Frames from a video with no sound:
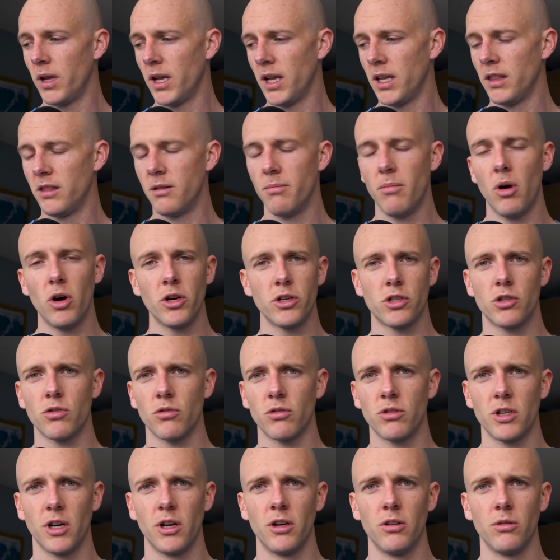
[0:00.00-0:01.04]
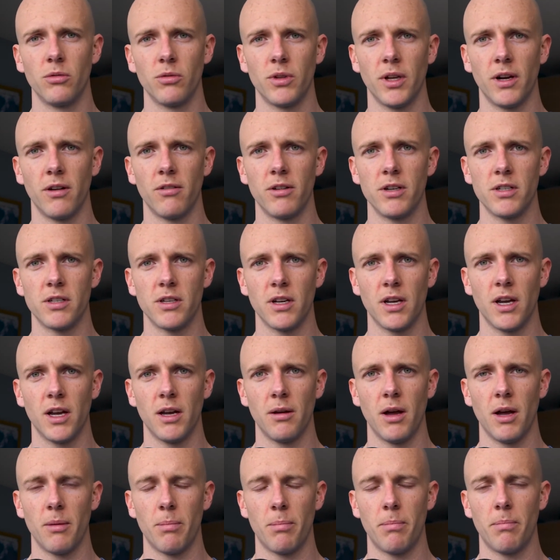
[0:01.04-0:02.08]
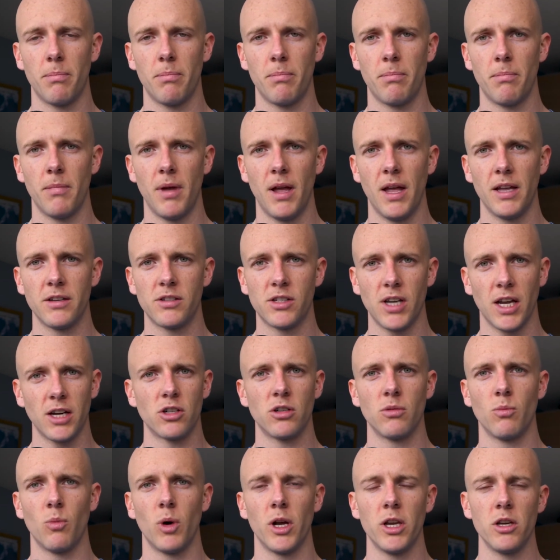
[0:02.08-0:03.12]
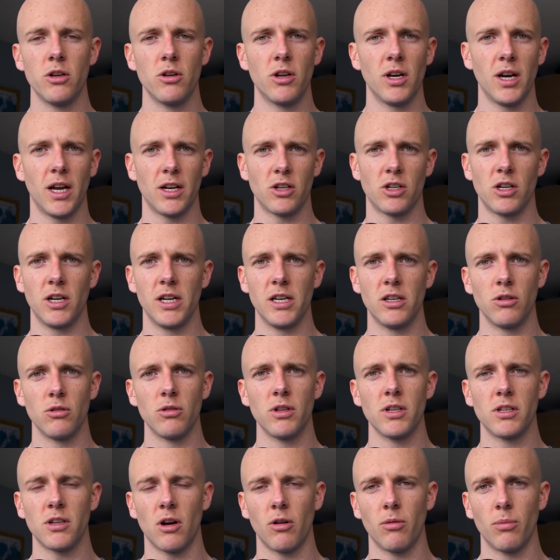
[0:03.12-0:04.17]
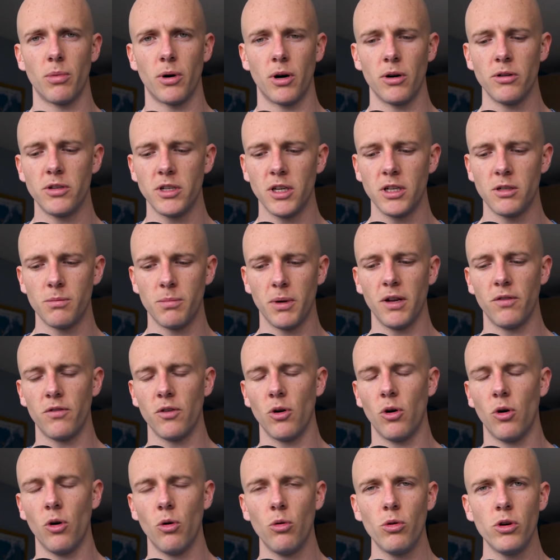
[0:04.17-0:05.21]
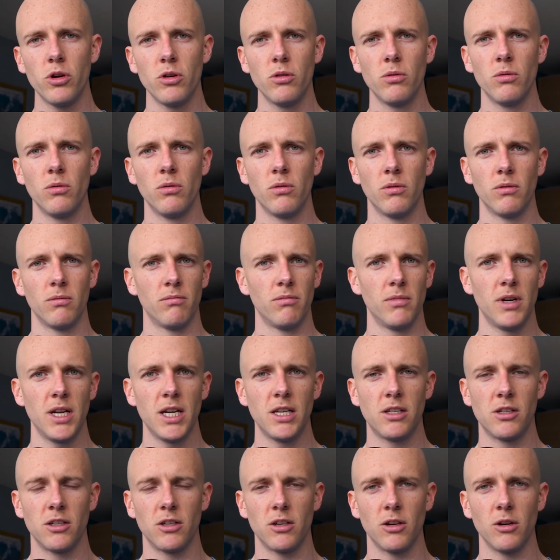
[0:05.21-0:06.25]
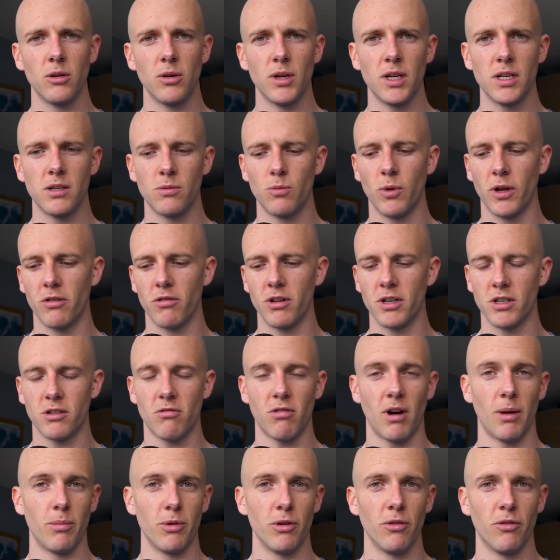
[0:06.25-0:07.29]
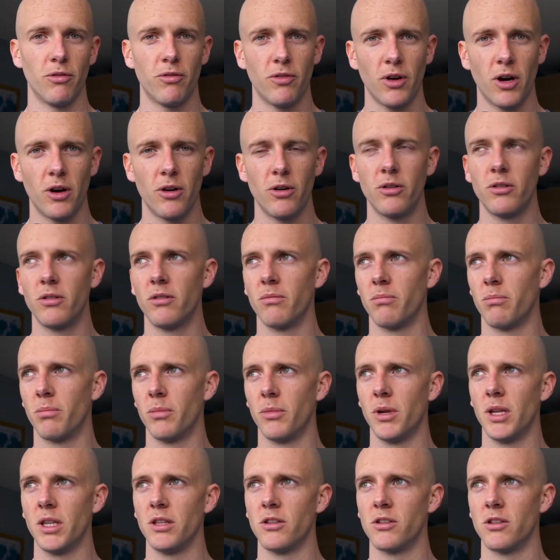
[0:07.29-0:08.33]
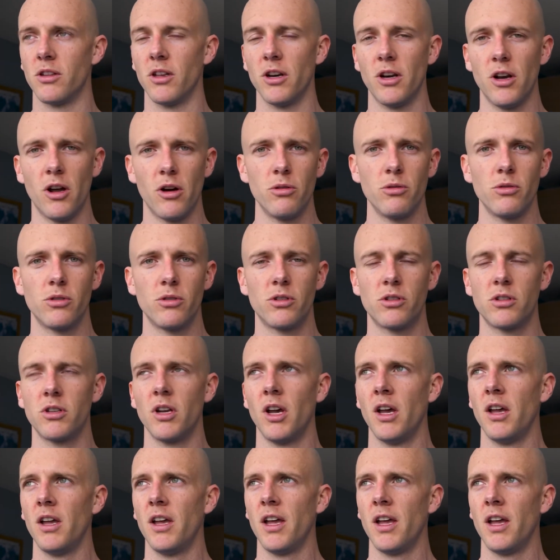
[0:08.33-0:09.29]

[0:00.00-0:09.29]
In the MindStrong journal, there is a, a section where you can actually do this whole process. But if all you need to do is whether it's grab your phone into the notes,